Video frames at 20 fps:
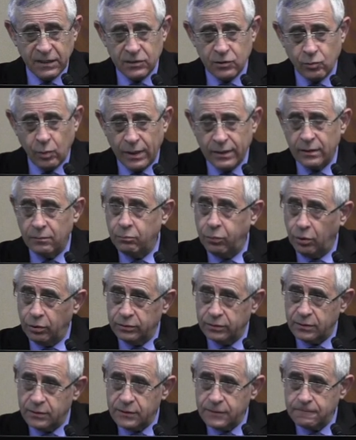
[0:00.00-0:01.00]
This is why the
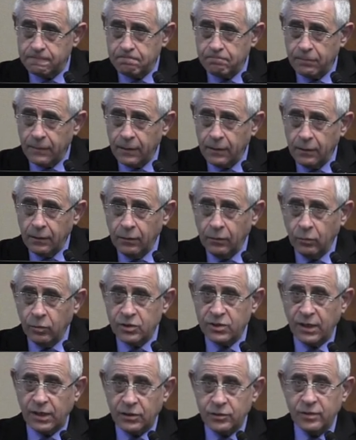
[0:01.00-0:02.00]
borders,
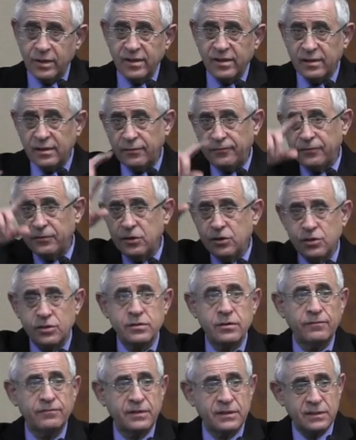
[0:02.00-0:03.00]
which are actually the
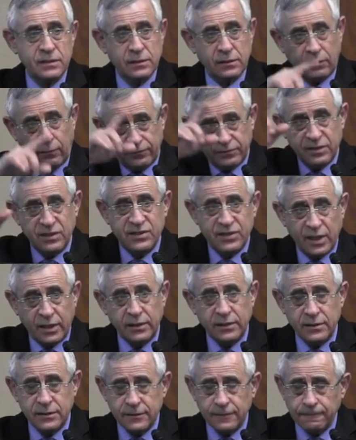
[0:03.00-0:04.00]
definitions of the
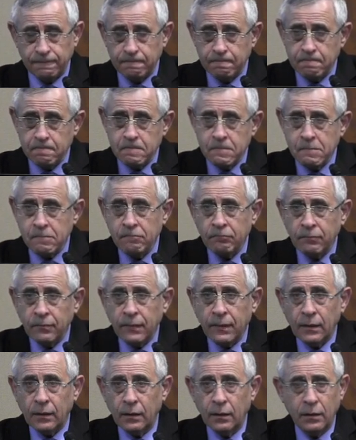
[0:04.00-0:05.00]
states,
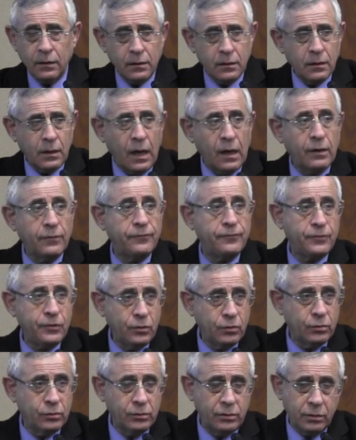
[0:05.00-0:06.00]
are
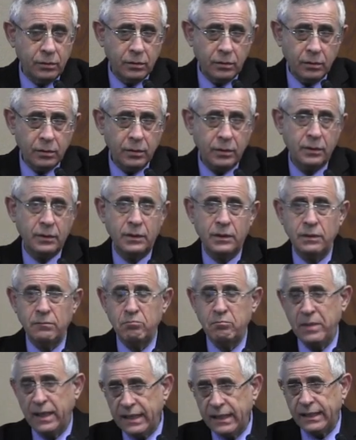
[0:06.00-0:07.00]
viewed
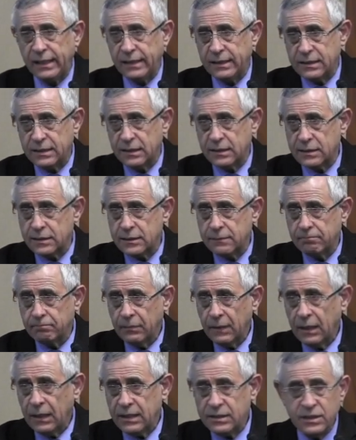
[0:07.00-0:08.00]
in many cases
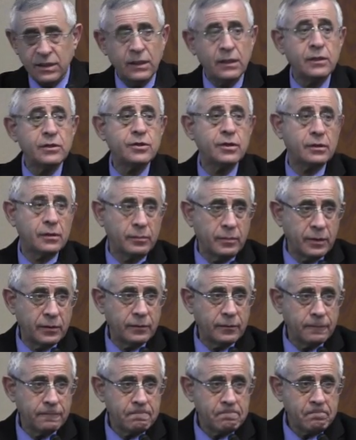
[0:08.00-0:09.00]
as
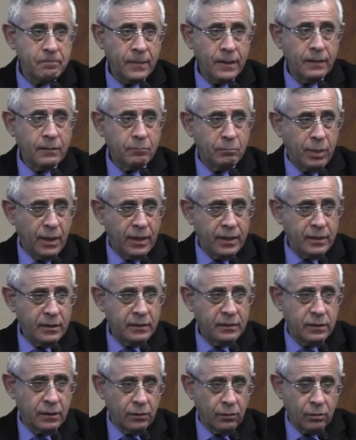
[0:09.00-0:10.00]
illegitimate by
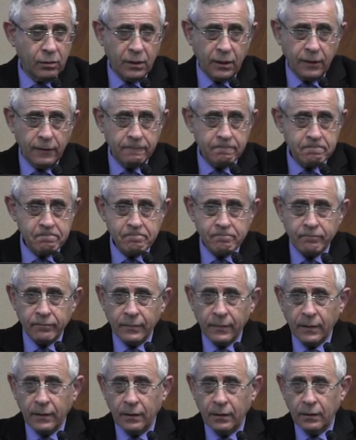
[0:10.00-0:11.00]
the local
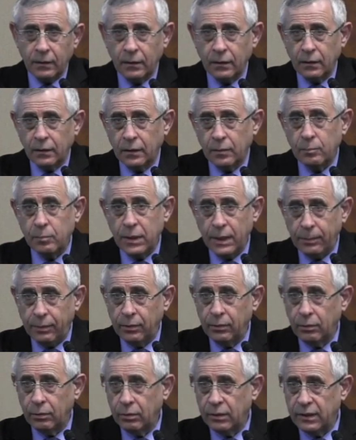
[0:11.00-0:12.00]

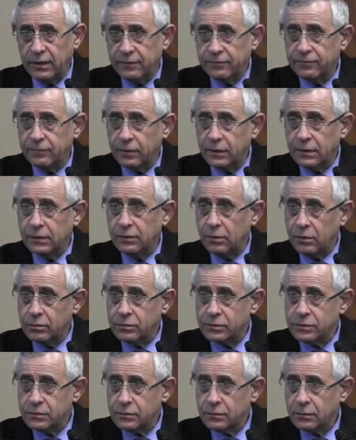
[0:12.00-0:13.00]
people who live in
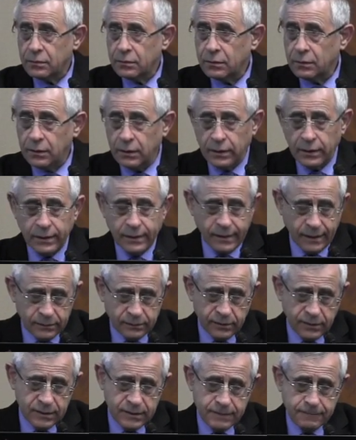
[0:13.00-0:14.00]
those
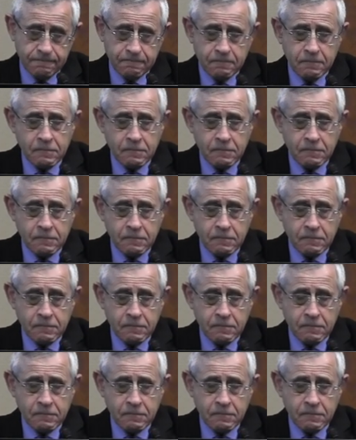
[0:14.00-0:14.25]
countries.